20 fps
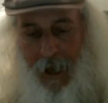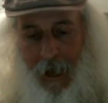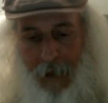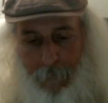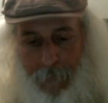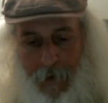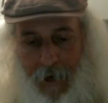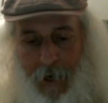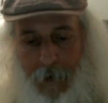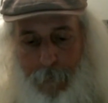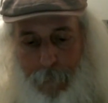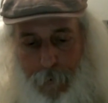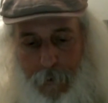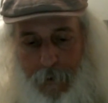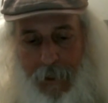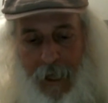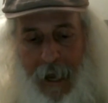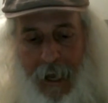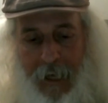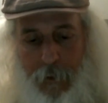and my
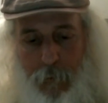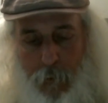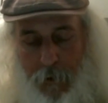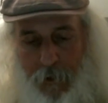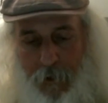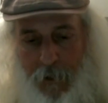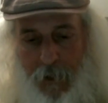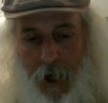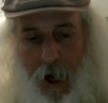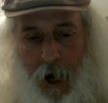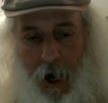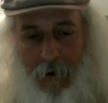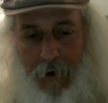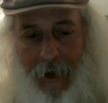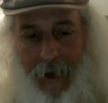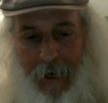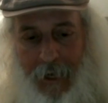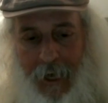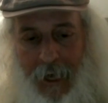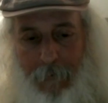upper legs where the
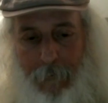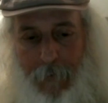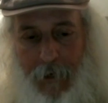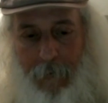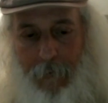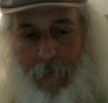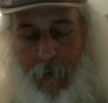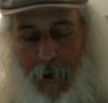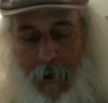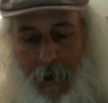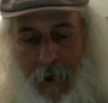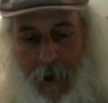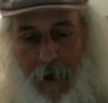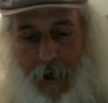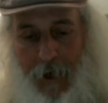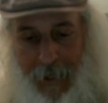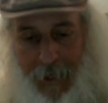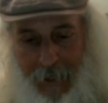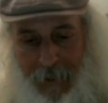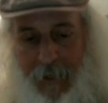car had hit me,
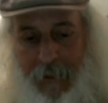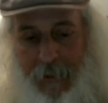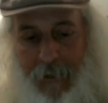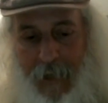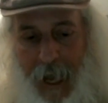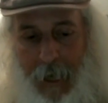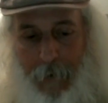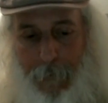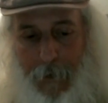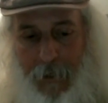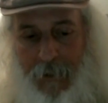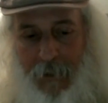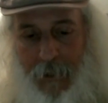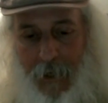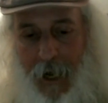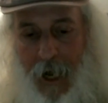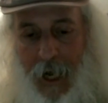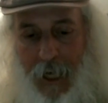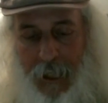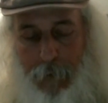and they did take me to
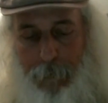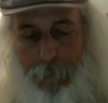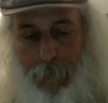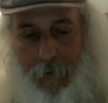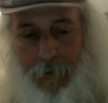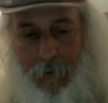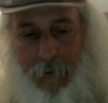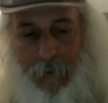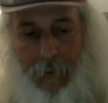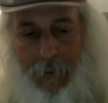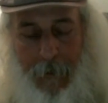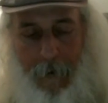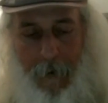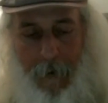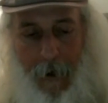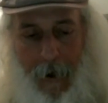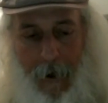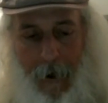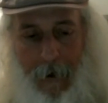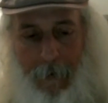the hospital.
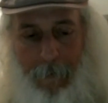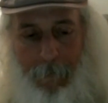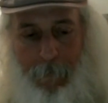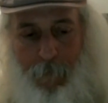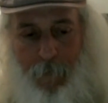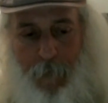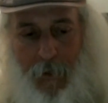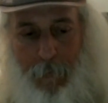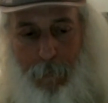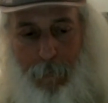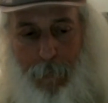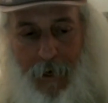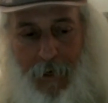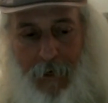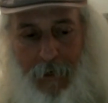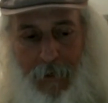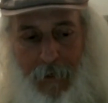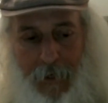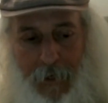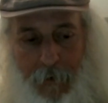Um,
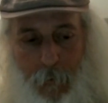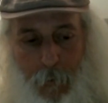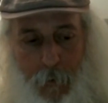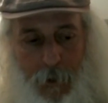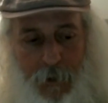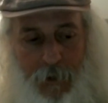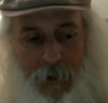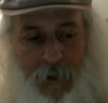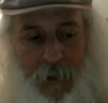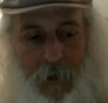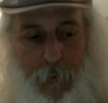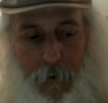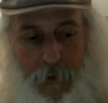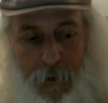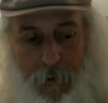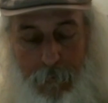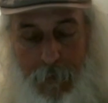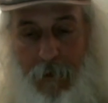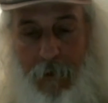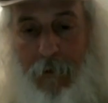but it was it
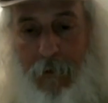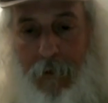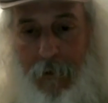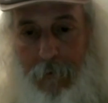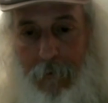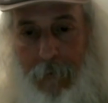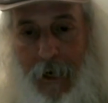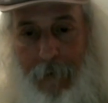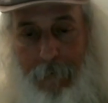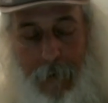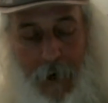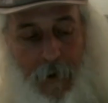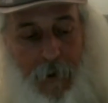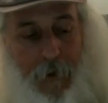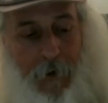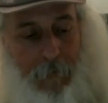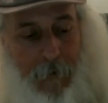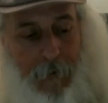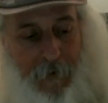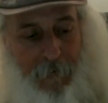was a miracle. My
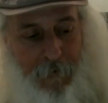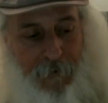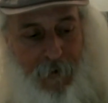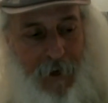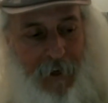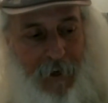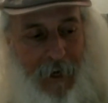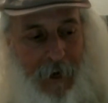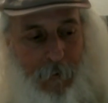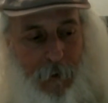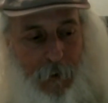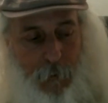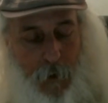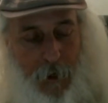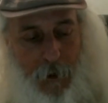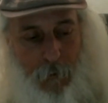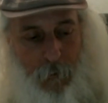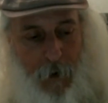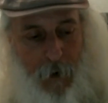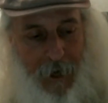mother, my friend I was
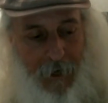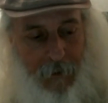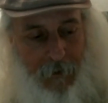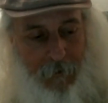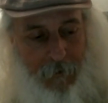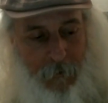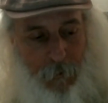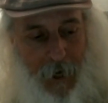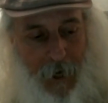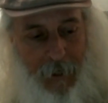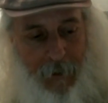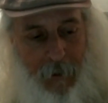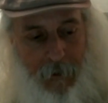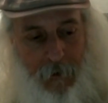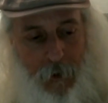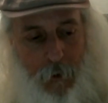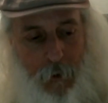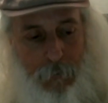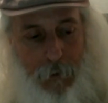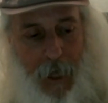with, ran ran the
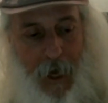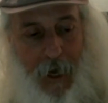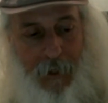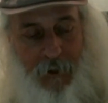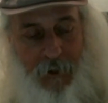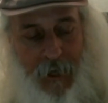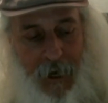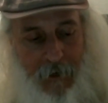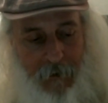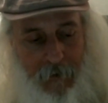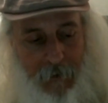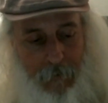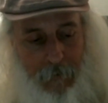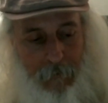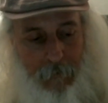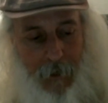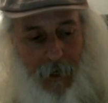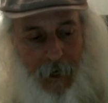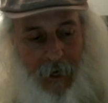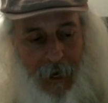two blocks down to
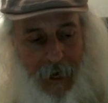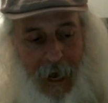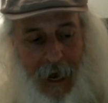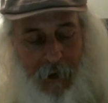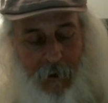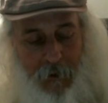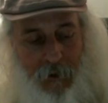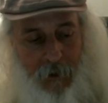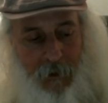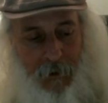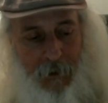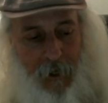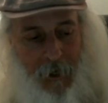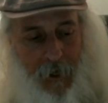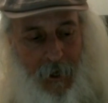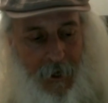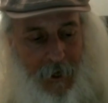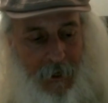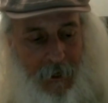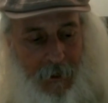my house, and
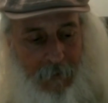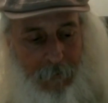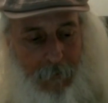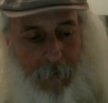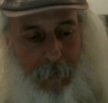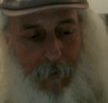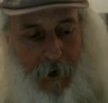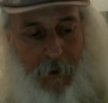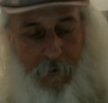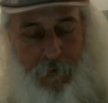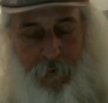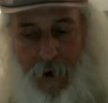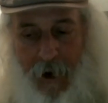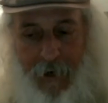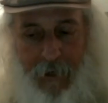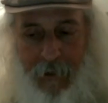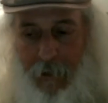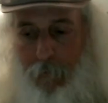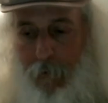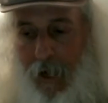my mother
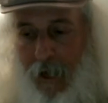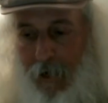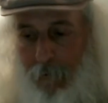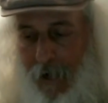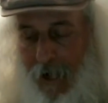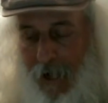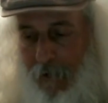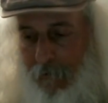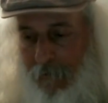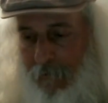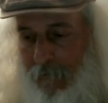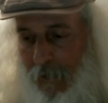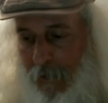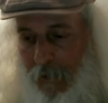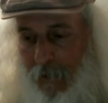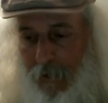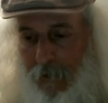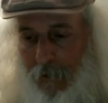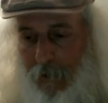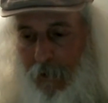frantically ran around
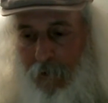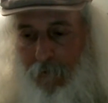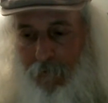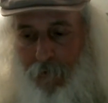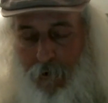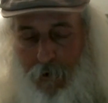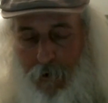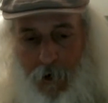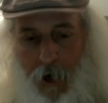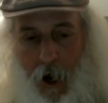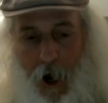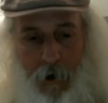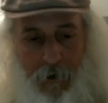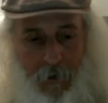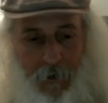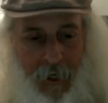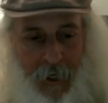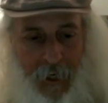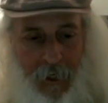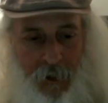looking for her car
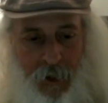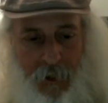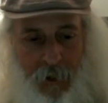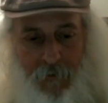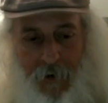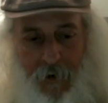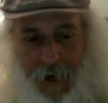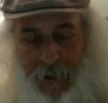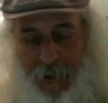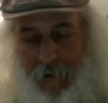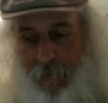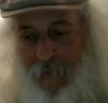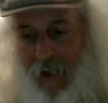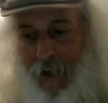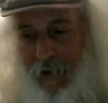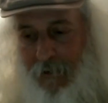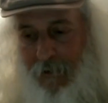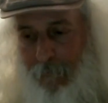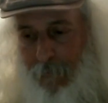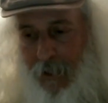keys. She finally
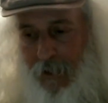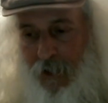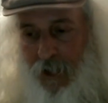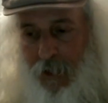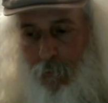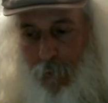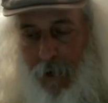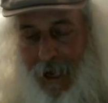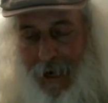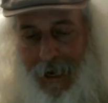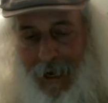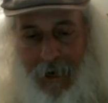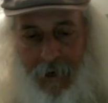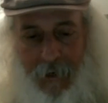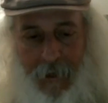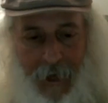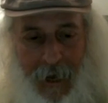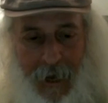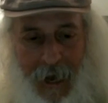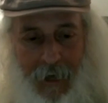found them. Then she ran out
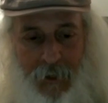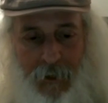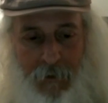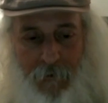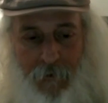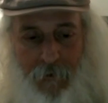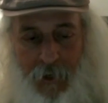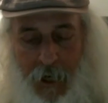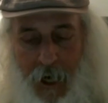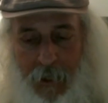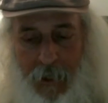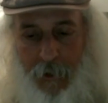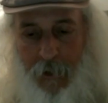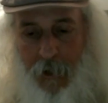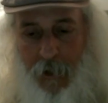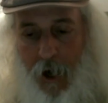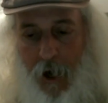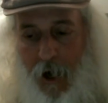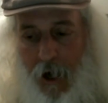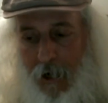of the house and forgot the
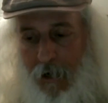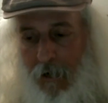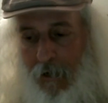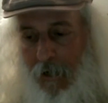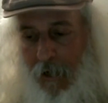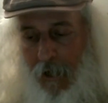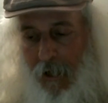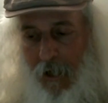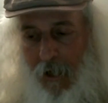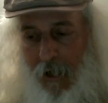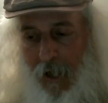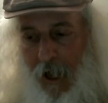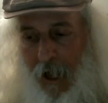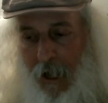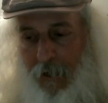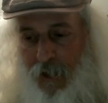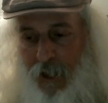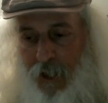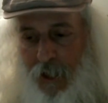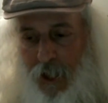car and
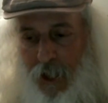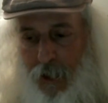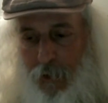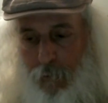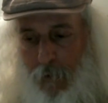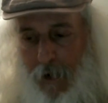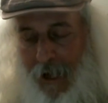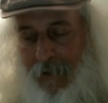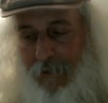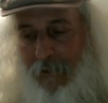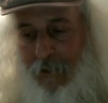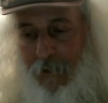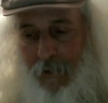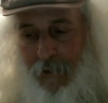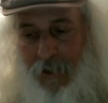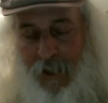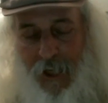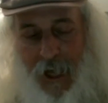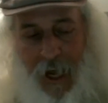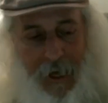she just ran to the
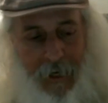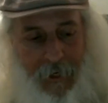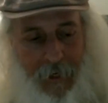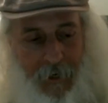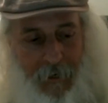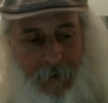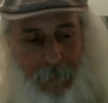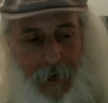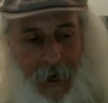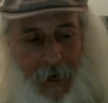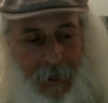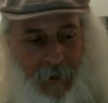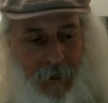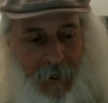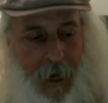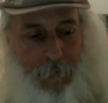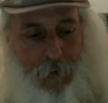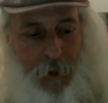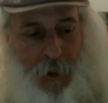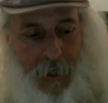site. And by the
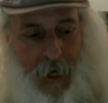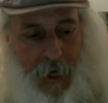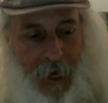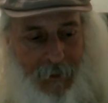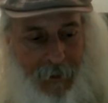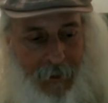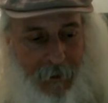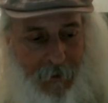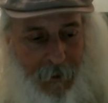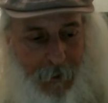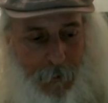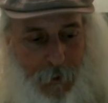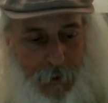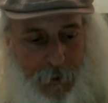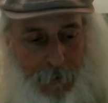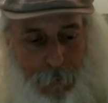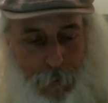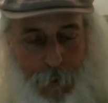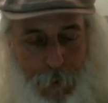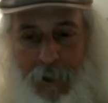time she got there, there was a
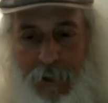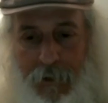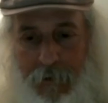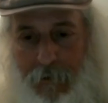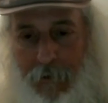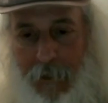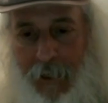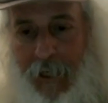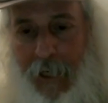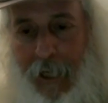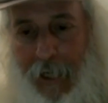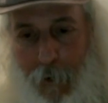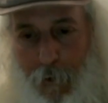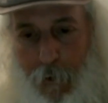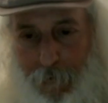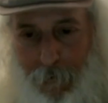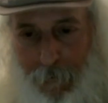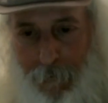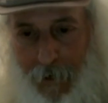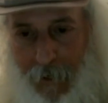priest leaning
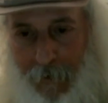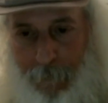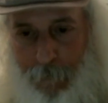over me,